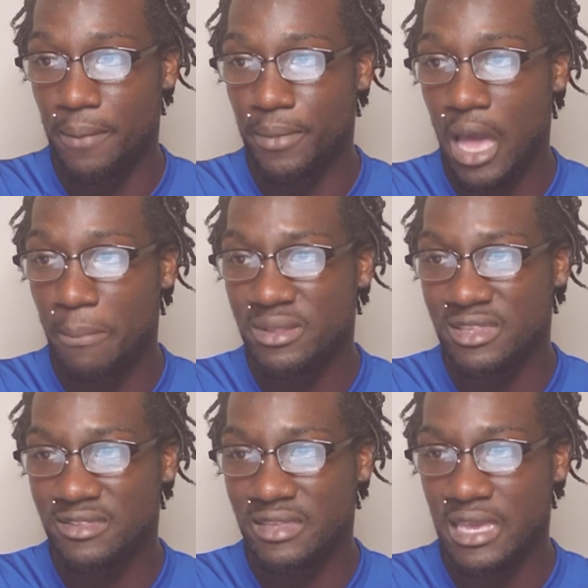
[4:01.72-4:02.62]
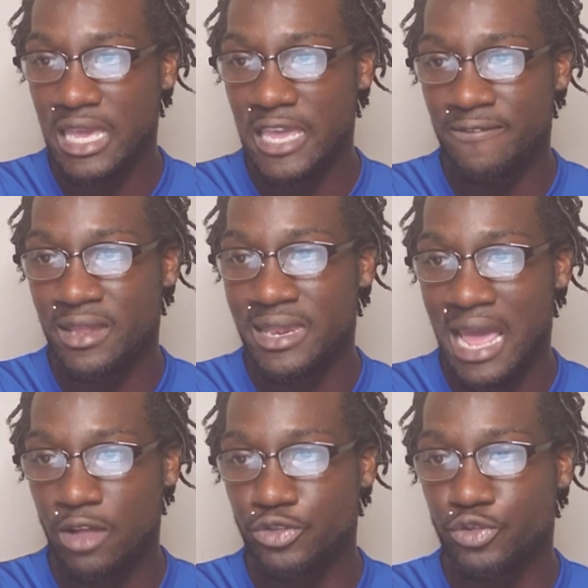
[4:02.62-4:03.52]
competency, even
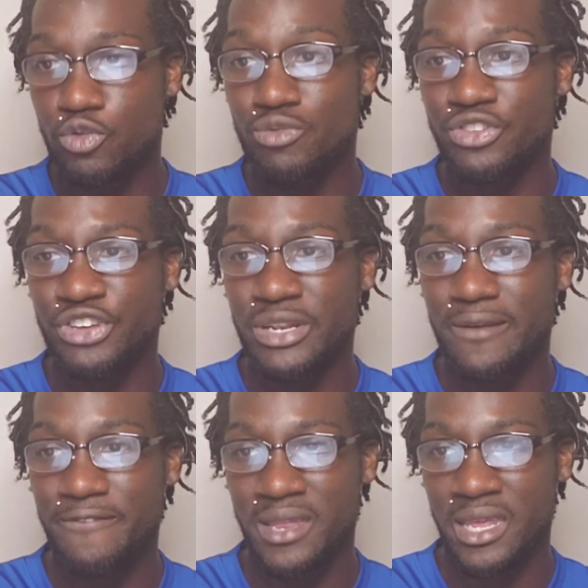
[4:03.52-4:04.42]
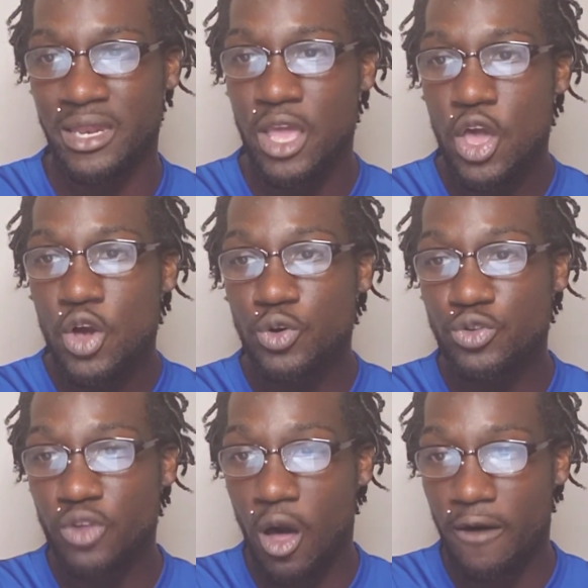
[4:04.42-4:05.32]
down to Regina Finnan,
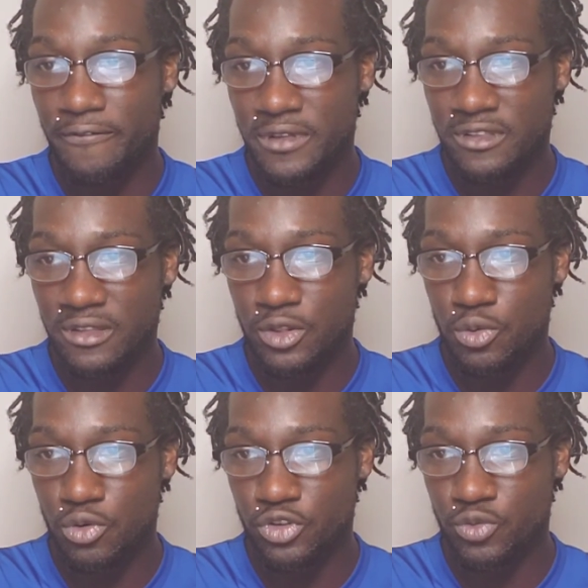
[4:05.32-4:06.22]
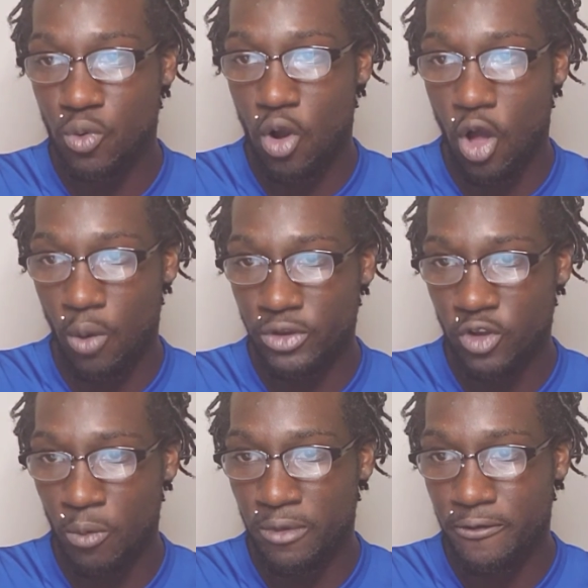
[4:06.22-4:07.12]
whose office doors were always
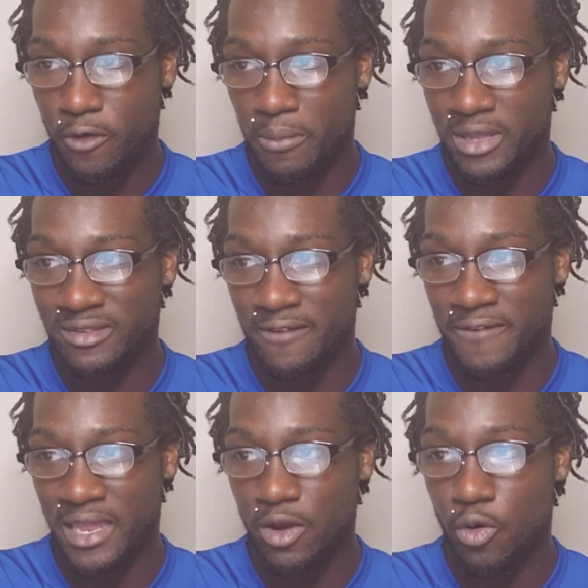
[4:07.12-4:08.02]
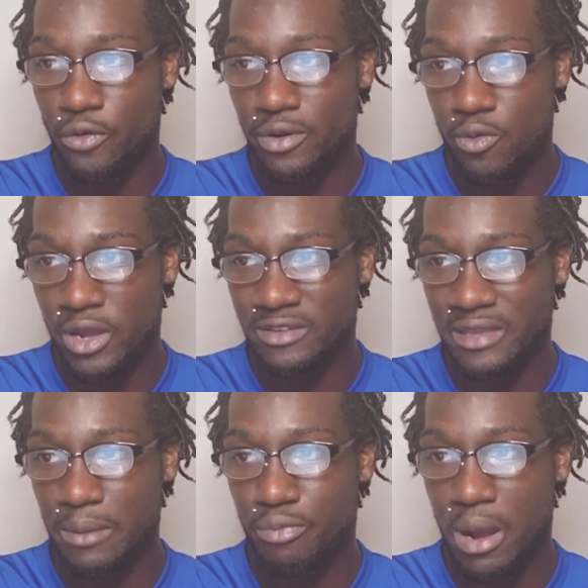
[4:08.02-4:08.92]
open for me to vent or request
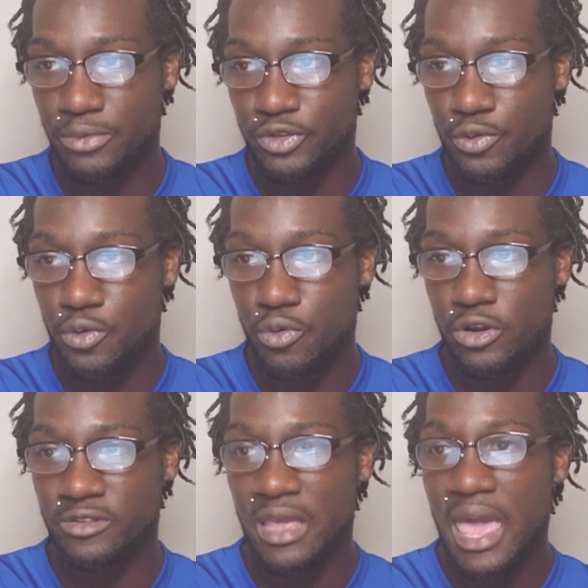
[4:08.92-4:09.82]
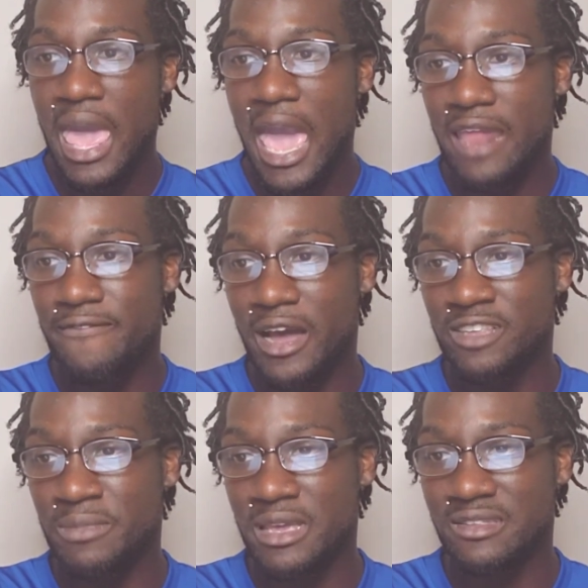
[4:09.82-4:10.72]
impromptu course
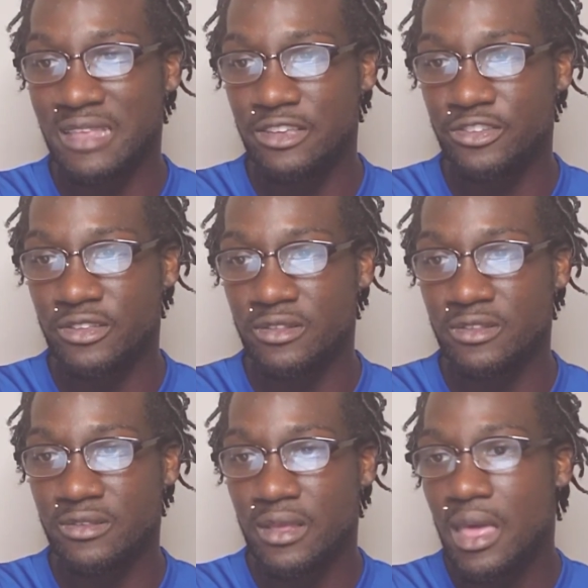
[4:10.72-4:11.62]
advisement sessions.